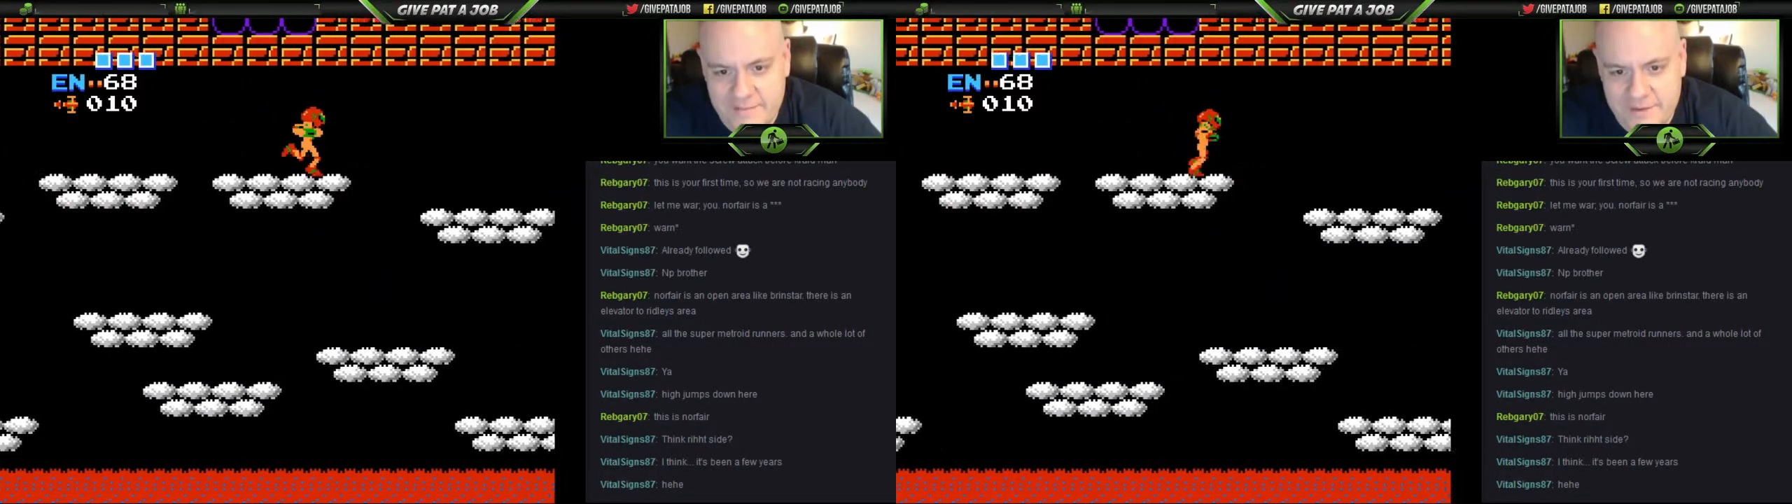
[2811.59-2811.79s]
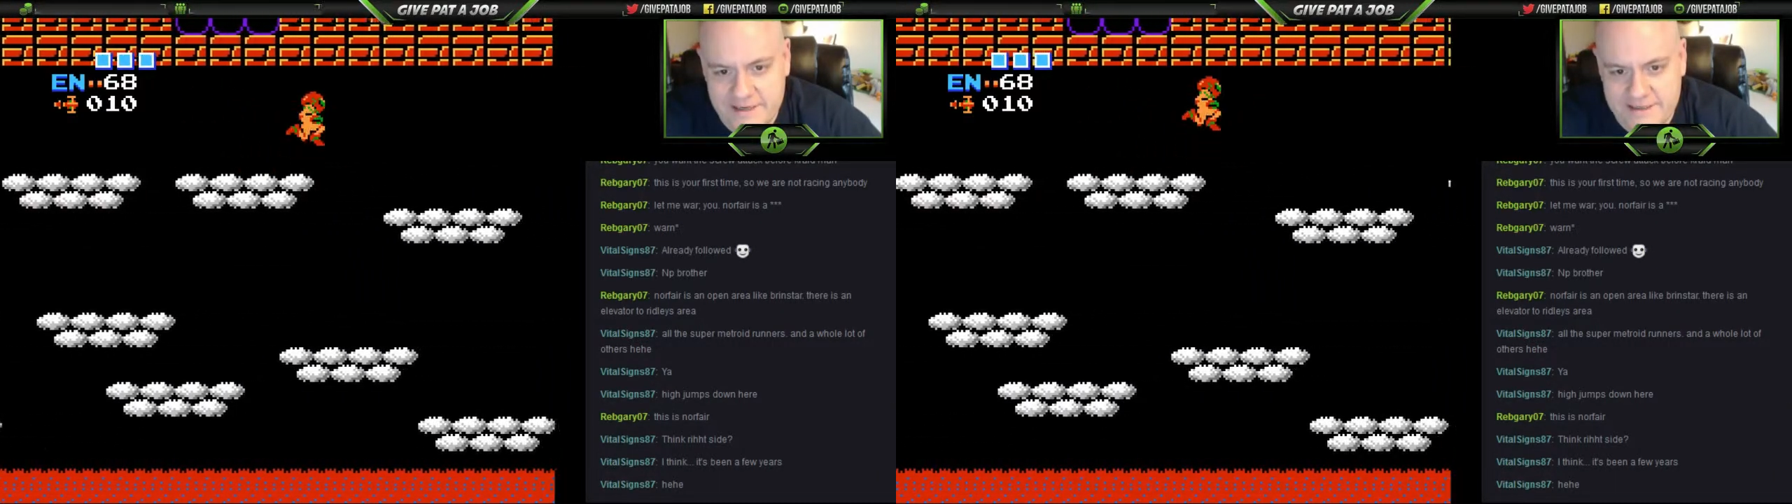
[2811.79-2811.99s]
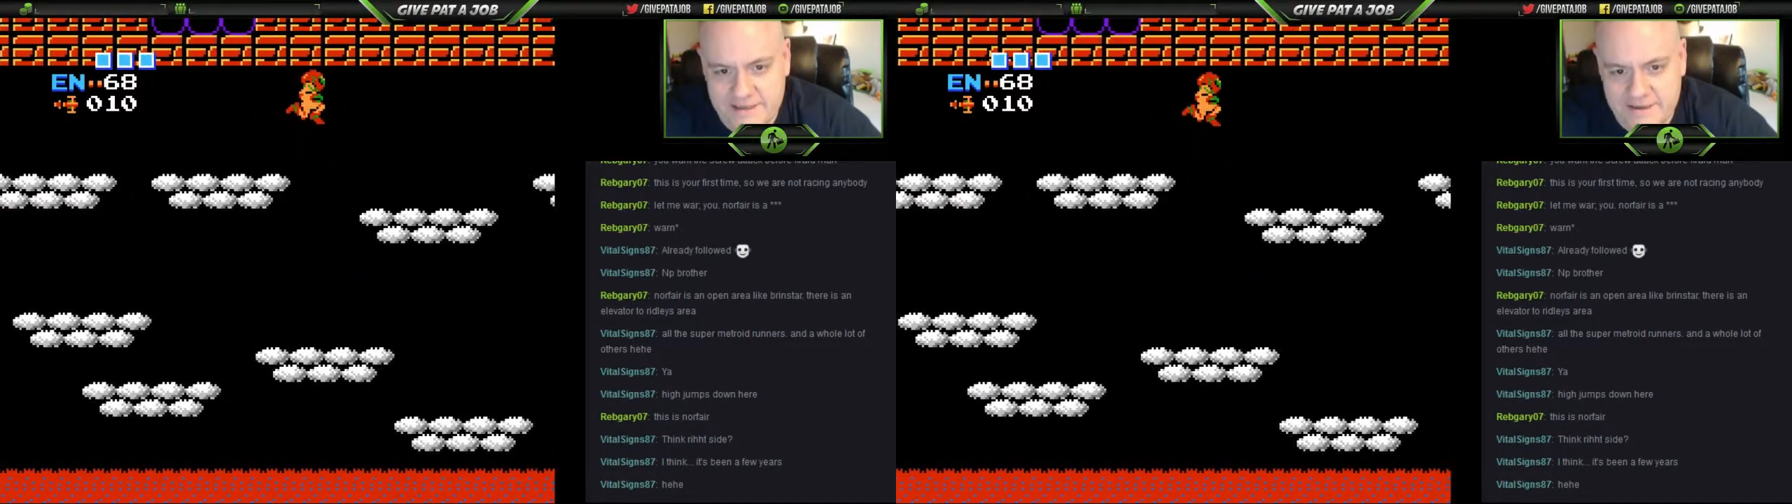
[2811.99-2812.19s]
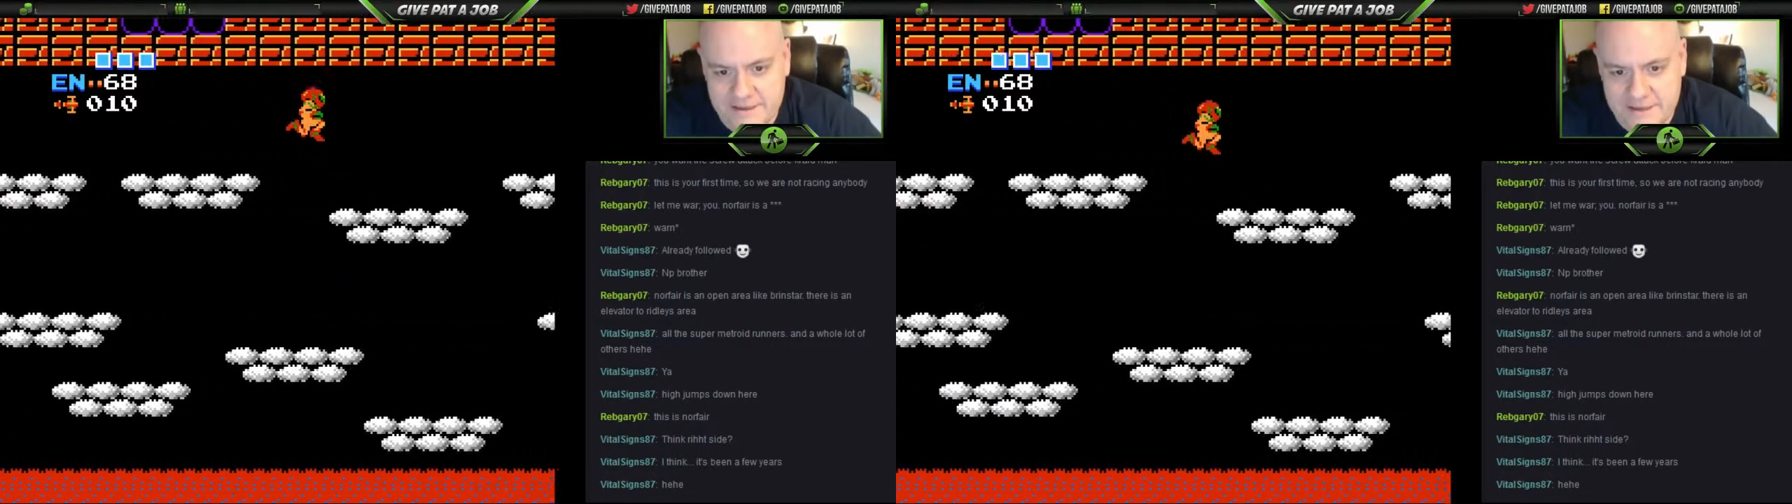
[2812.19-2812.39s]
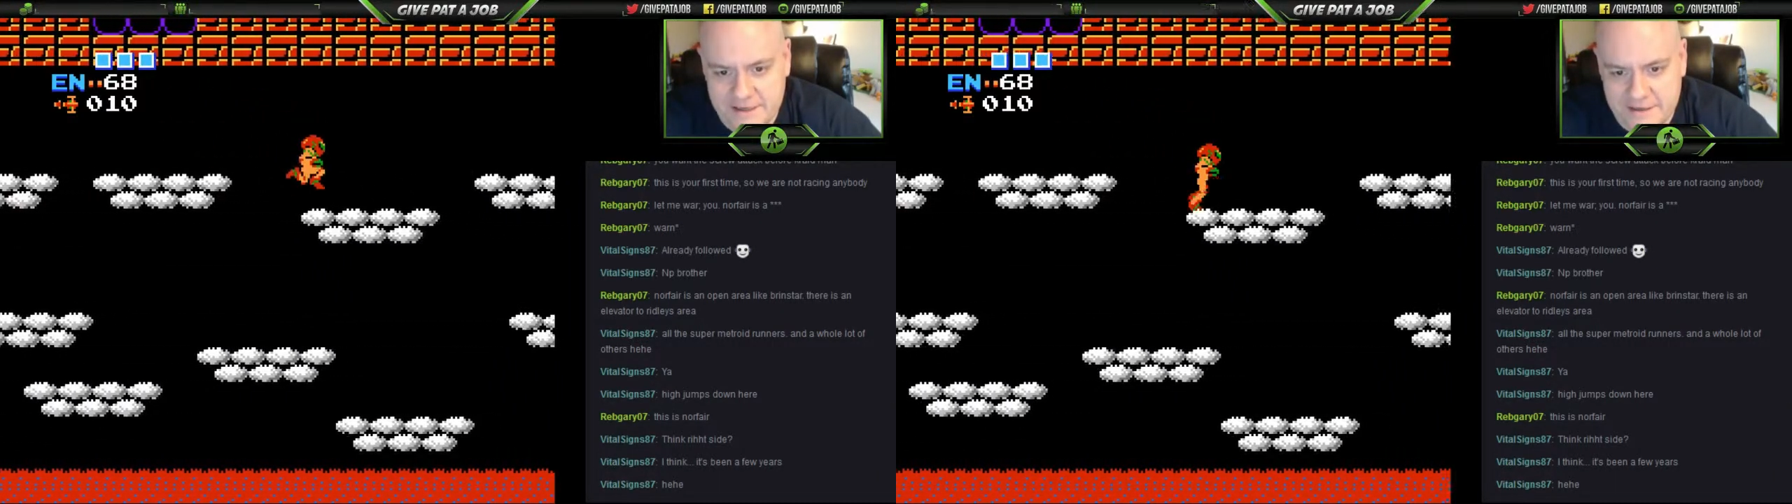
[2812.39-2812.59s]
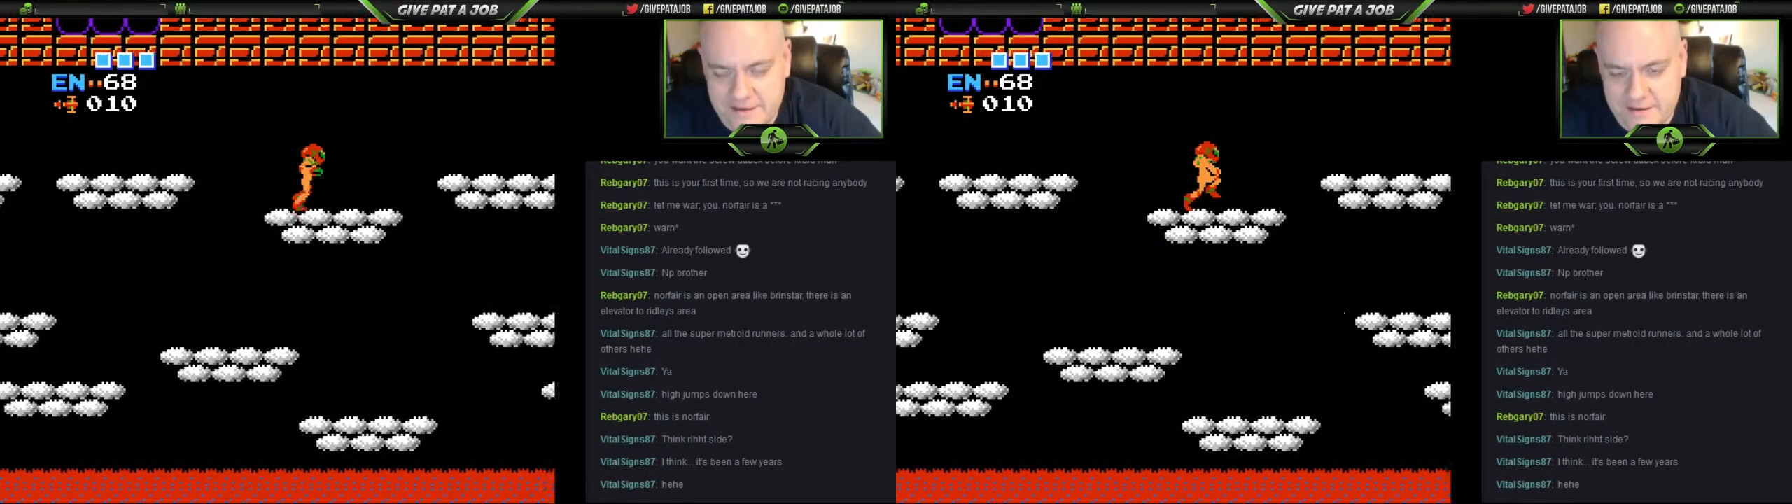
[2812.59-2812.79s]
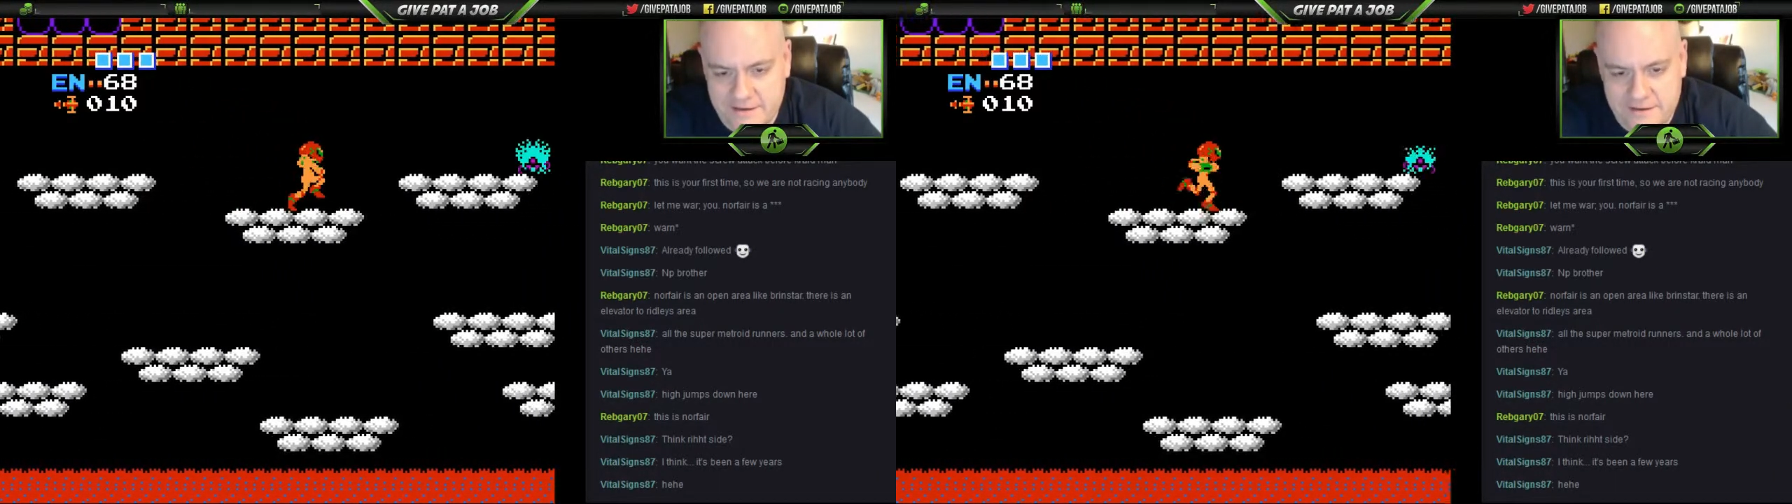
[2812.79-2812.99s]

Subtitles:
But it's still such a